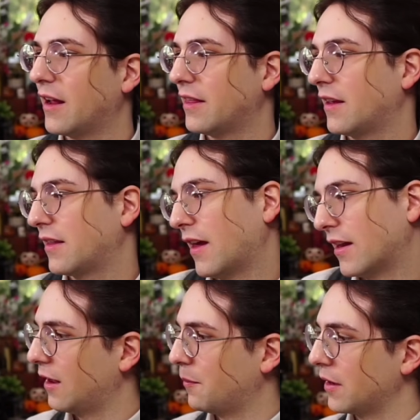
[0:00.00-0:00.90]
I think that
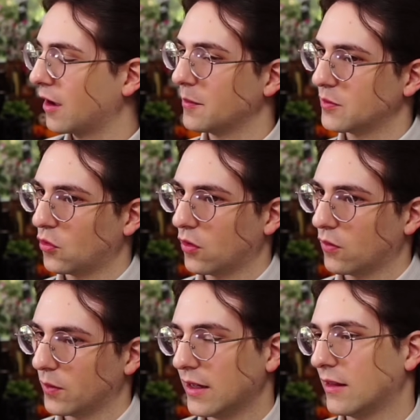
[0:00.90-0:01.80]
it becomes more
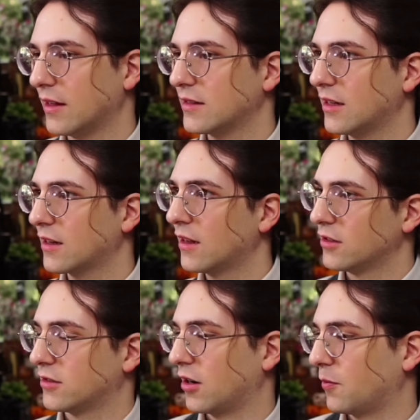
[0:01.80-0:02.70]
realistic to
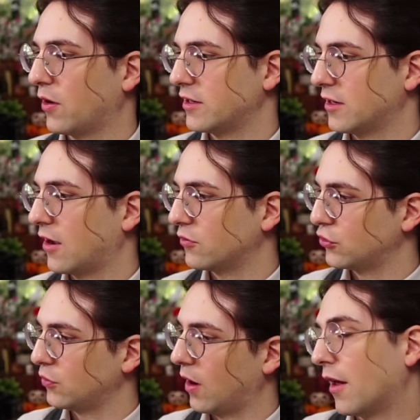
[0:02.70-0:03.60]
start branching out
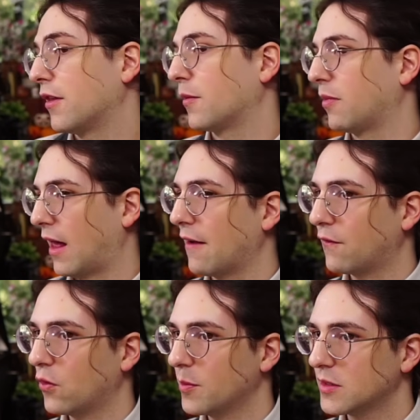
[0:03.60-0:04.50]
to other
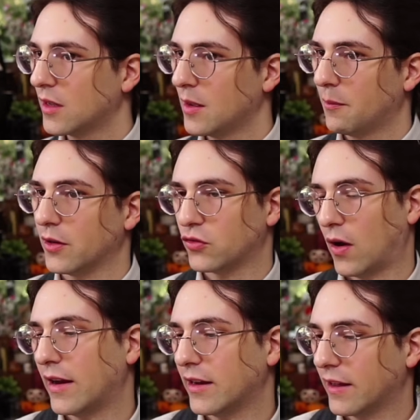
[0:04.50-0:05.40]
platforms, but
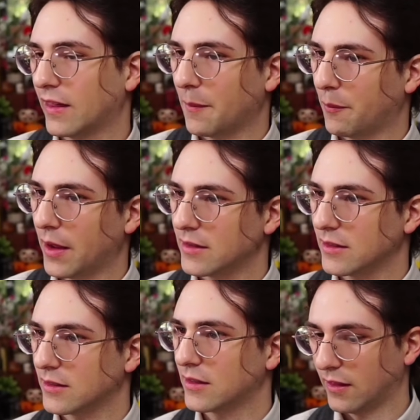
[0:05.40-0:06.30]
trying to get that
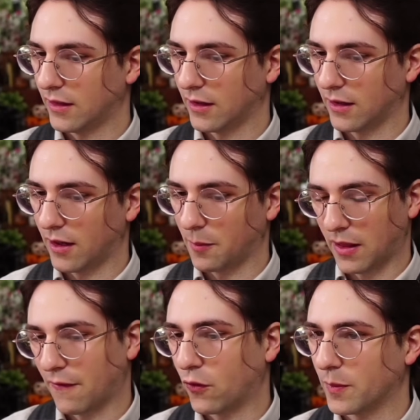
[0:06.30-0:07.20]
basis, the, a
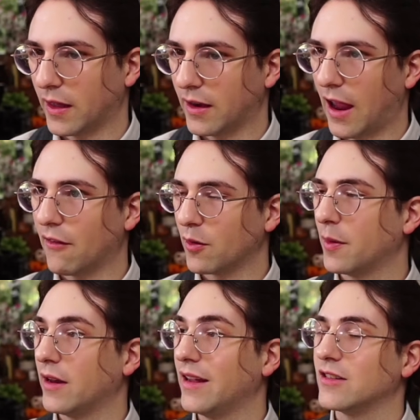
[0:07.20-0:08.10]
platform that
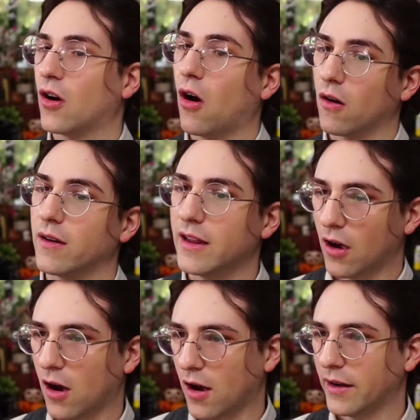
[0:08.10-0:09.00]
everybody is already
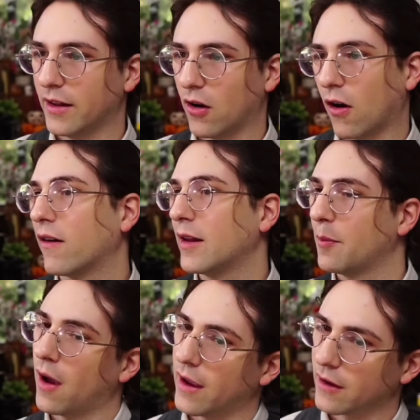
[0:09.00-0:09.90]
on and already
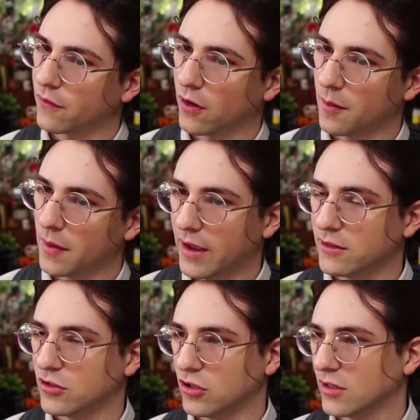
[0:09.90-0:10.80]
buying from,
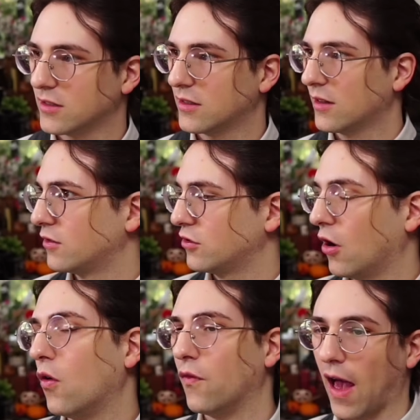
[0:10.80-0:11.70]
is just
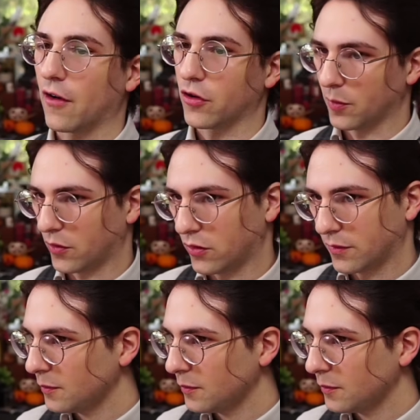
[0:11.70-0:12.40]
so valuable.